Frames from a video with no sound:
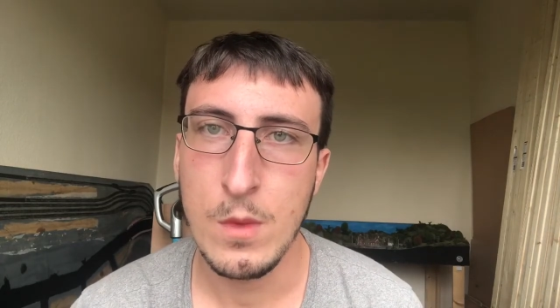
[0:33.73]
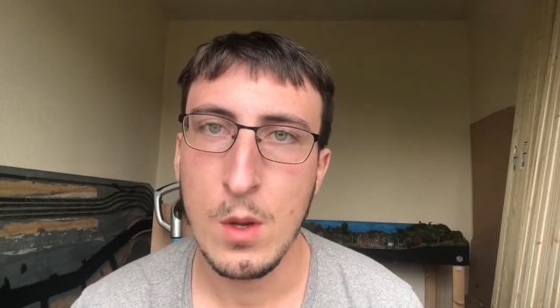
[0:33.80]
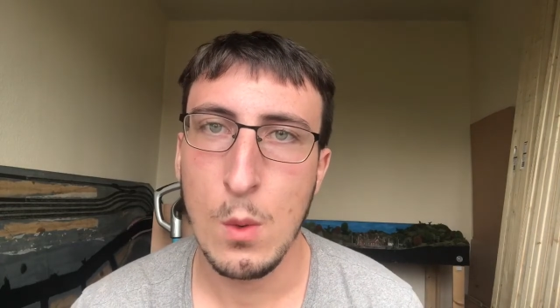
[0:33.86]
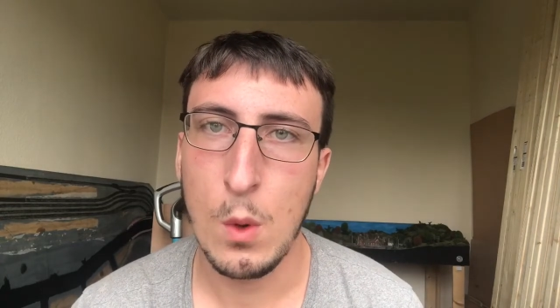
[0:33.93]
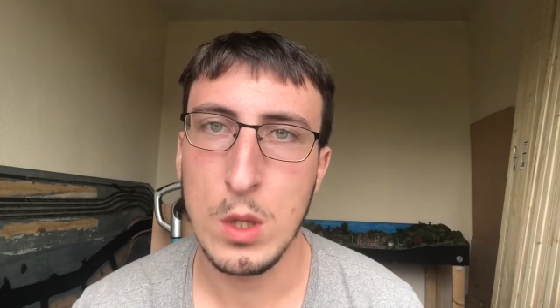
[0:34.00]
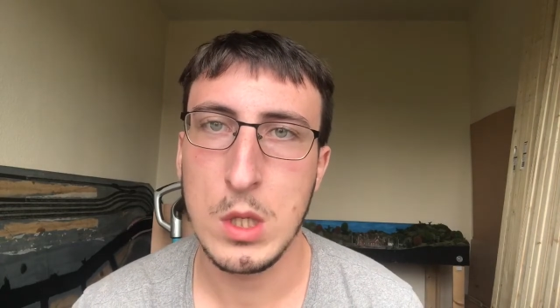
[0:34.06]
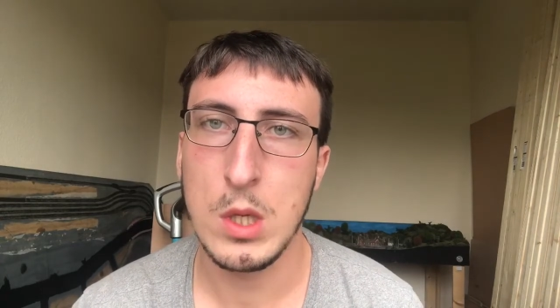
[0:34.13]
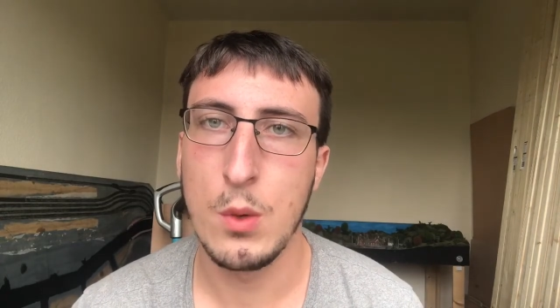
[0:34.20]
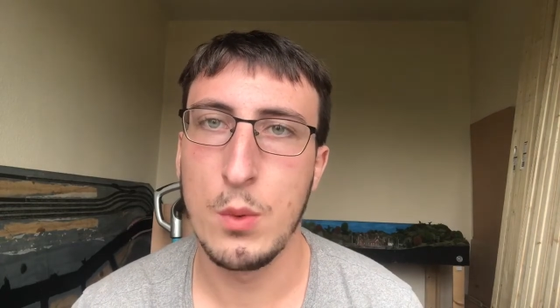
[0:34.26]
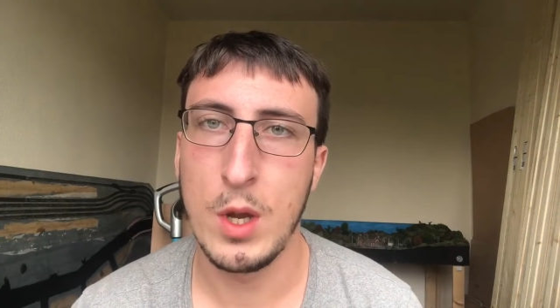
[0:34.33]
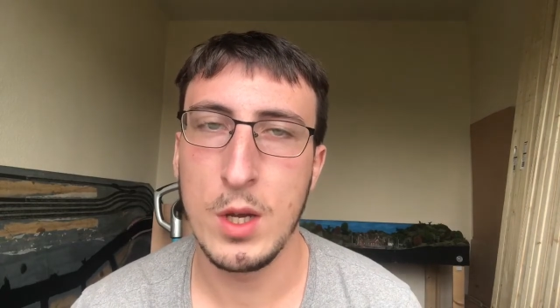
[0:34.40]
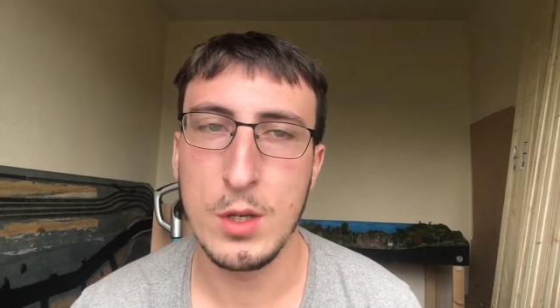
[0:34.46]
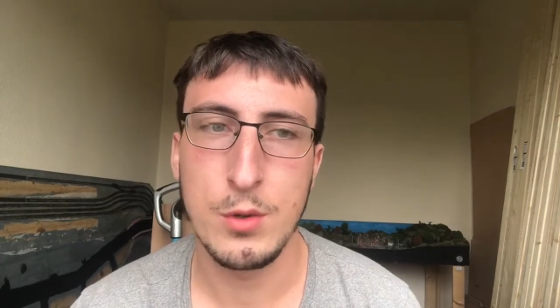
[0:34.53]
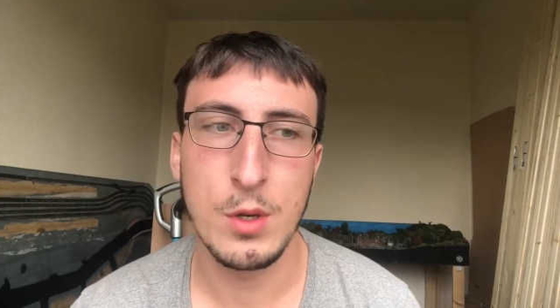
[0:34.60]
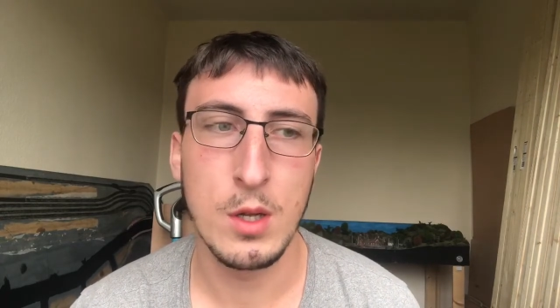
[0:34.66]
what to do
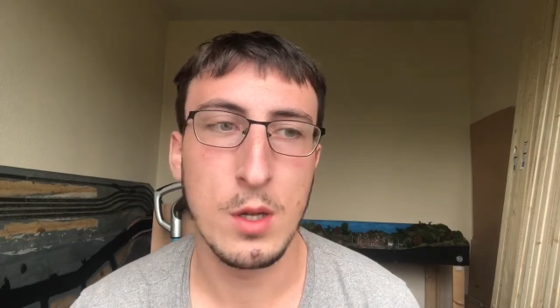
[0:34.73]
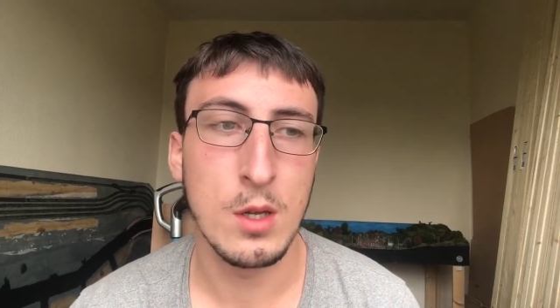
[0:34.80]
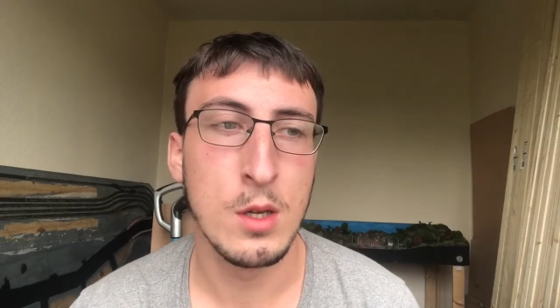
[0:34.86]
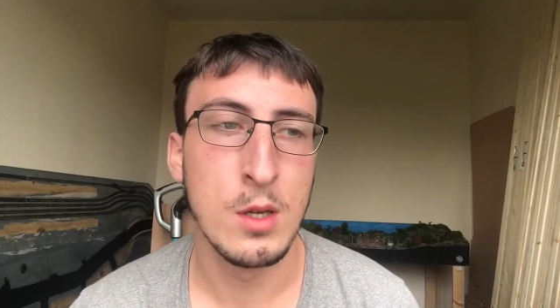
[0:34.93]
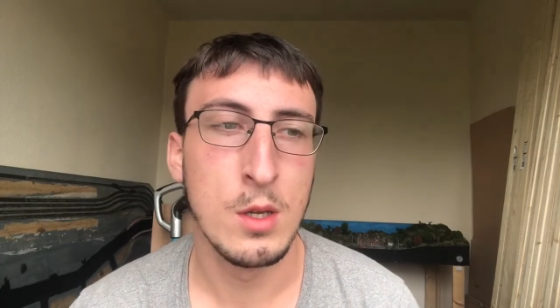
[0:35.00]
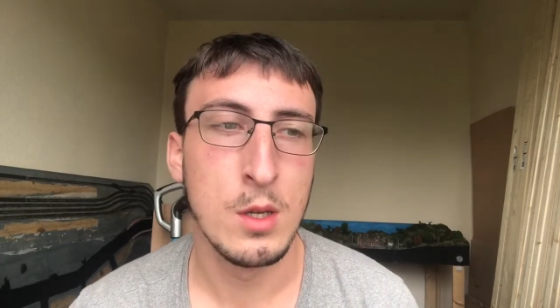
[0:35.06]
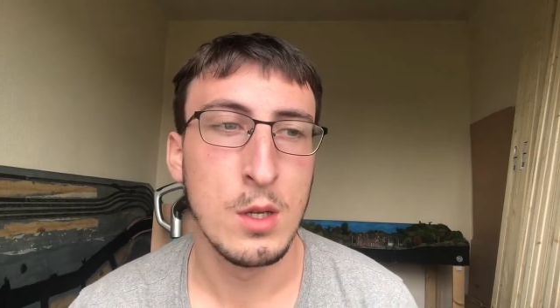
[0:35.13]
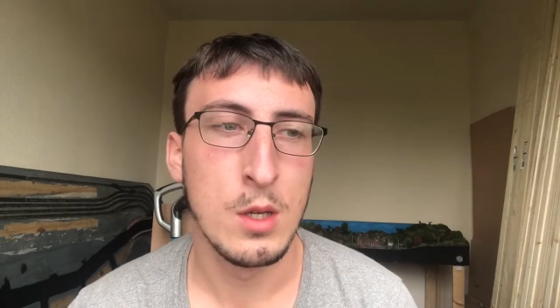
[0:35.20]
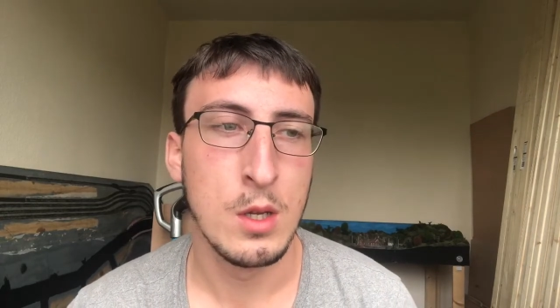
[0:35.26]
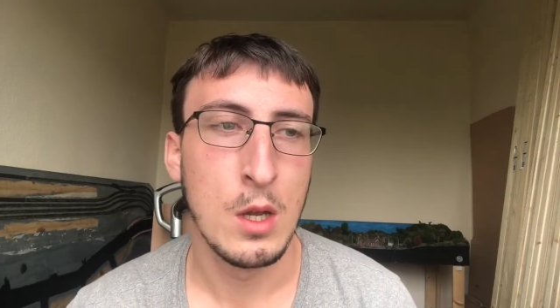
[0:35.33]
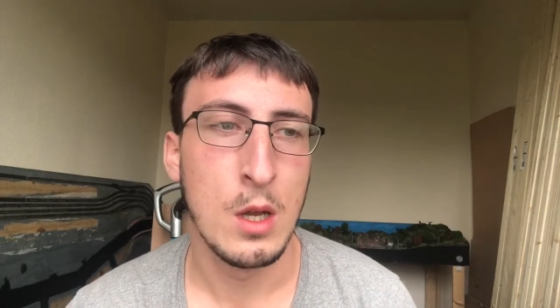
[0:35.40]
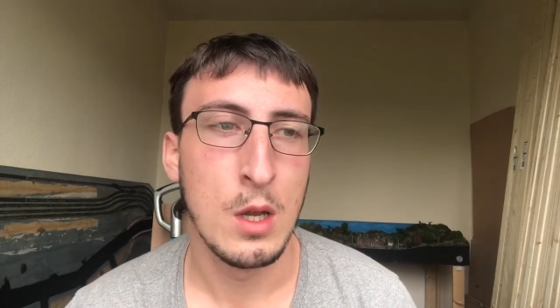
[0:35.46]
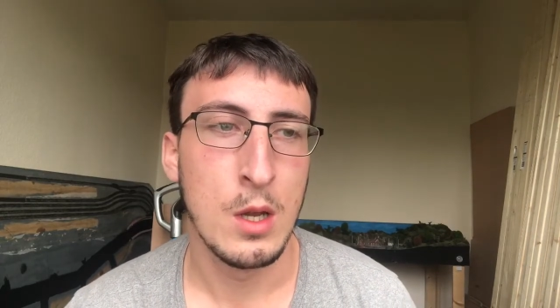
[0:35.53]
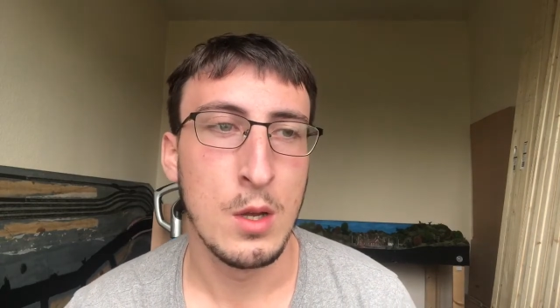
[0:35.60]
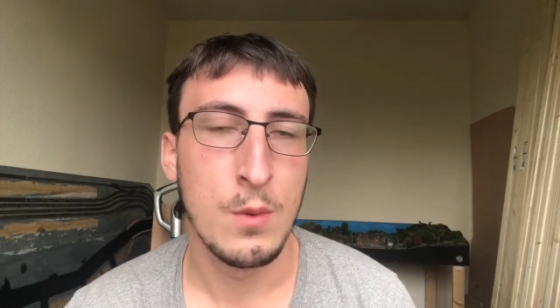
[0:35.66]
next, really?
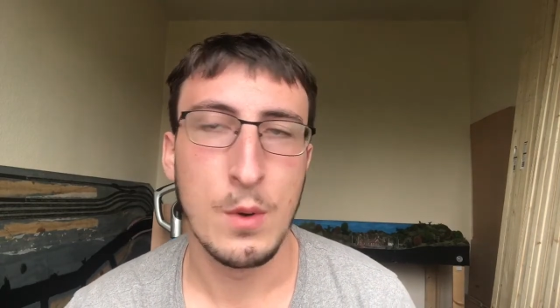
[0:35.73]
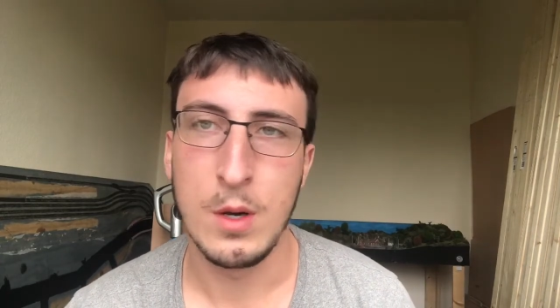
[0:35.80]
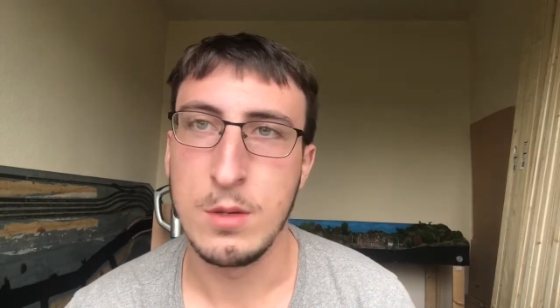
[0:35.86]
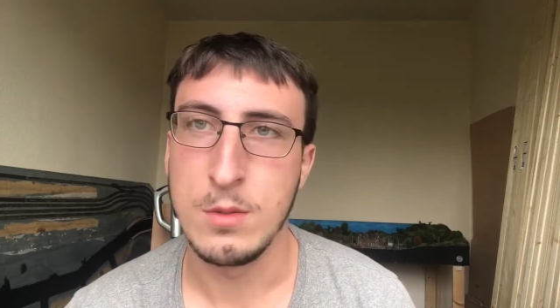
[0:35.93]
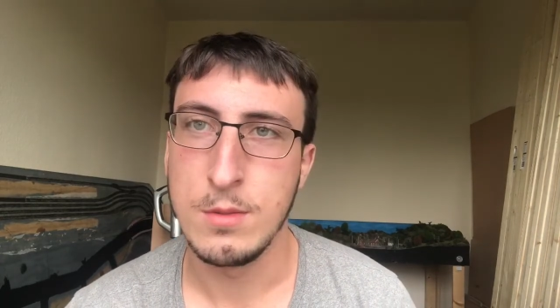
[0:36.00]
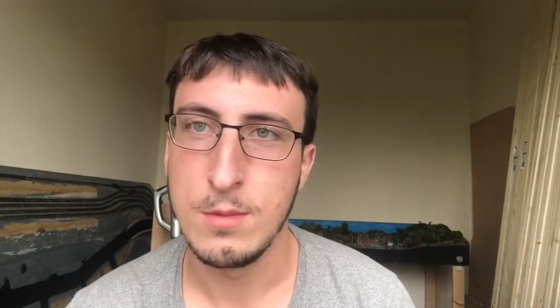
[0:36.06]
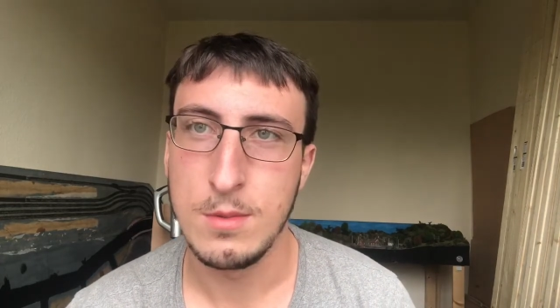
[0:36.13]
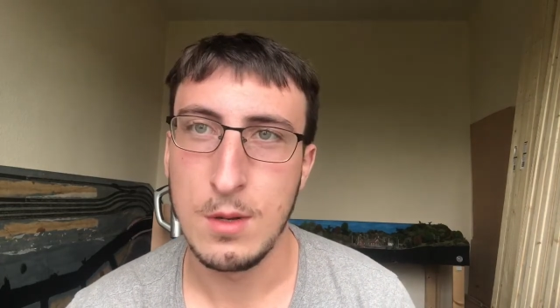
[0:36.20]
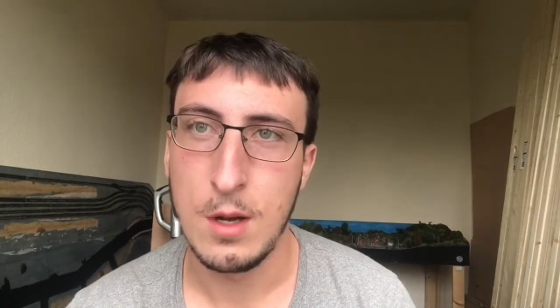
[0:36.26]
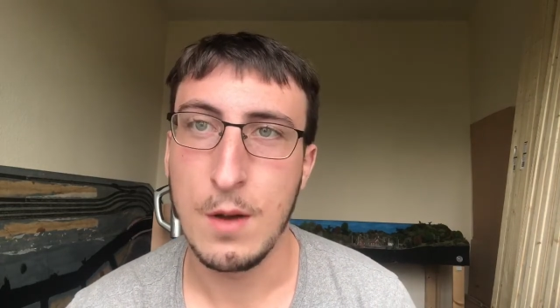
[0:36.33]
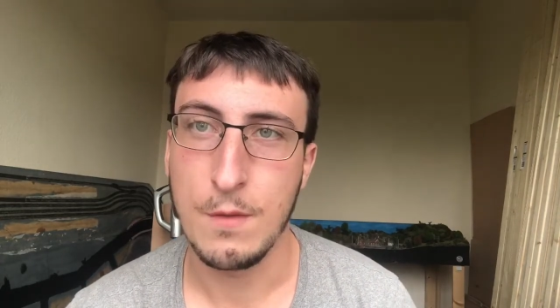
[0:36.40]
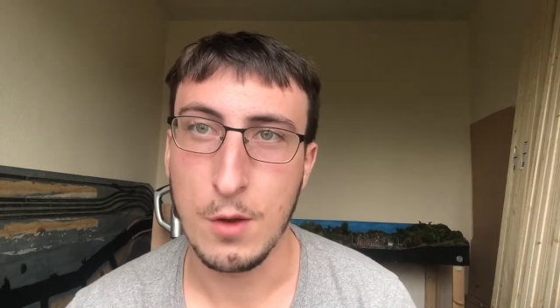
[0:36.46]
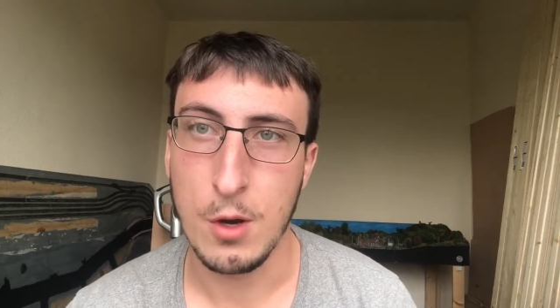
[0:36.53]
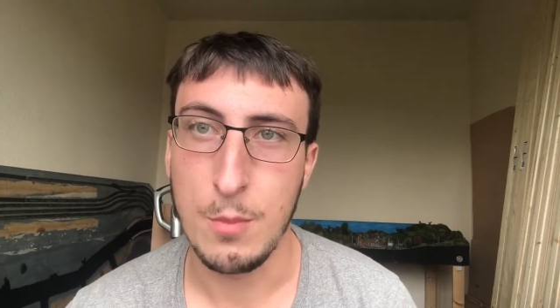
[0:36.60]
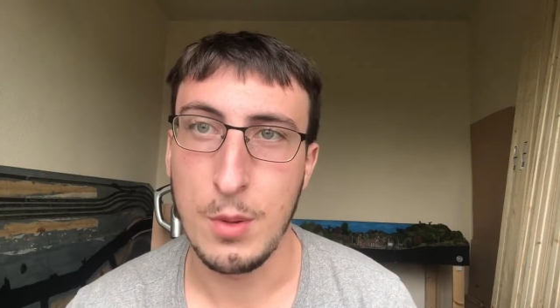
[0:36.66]
Well, I've
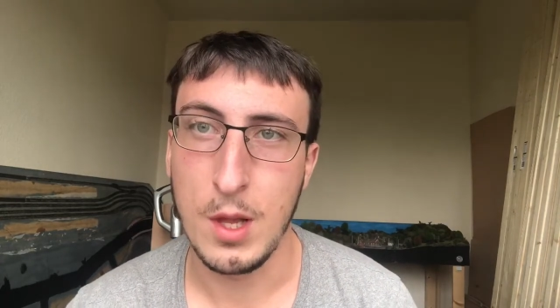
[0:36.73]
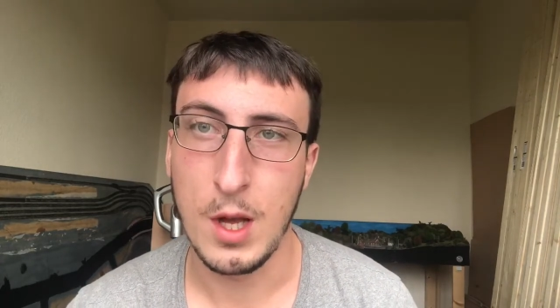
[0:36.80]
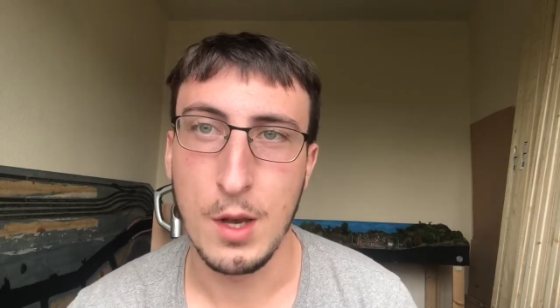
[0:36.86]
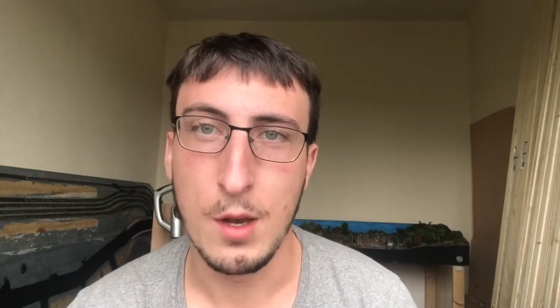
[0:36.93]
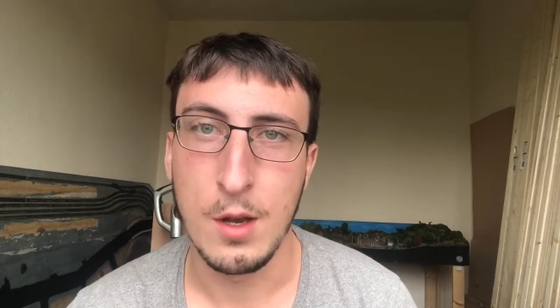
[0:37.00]
got a plan.